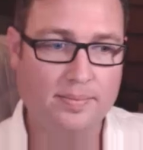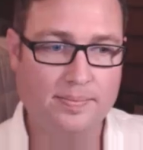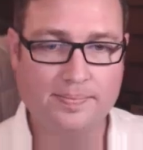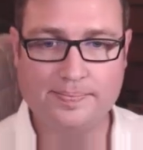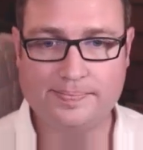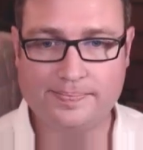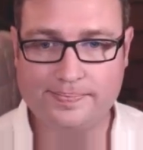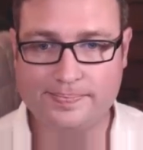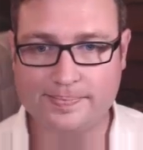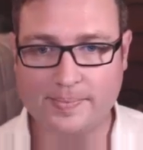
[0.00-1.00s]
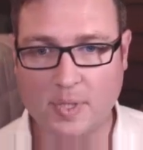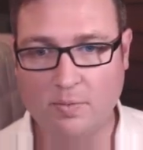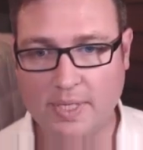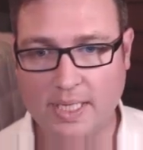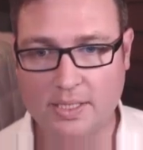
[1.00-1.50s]
but
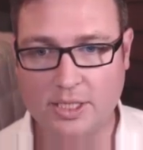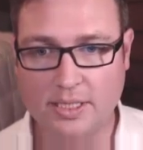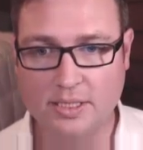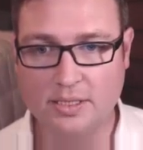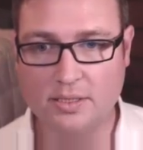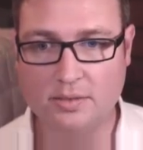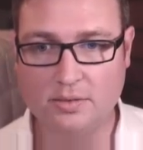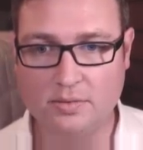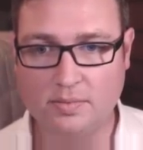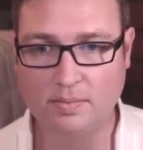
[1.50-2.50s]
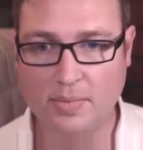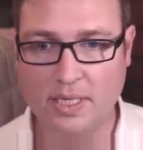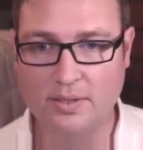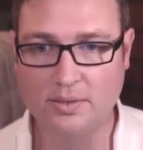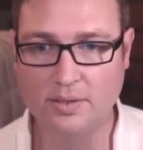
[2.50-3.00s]
we can change it to
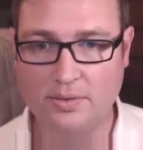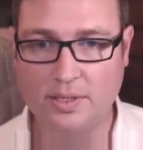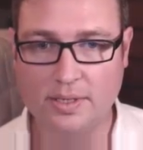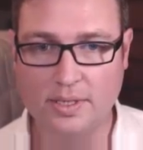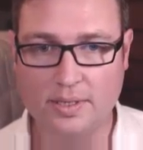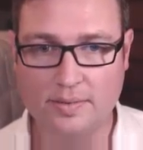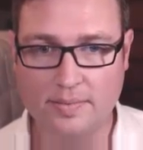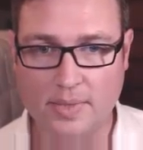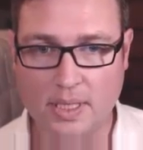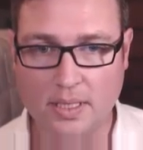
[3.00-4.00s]
by no load current.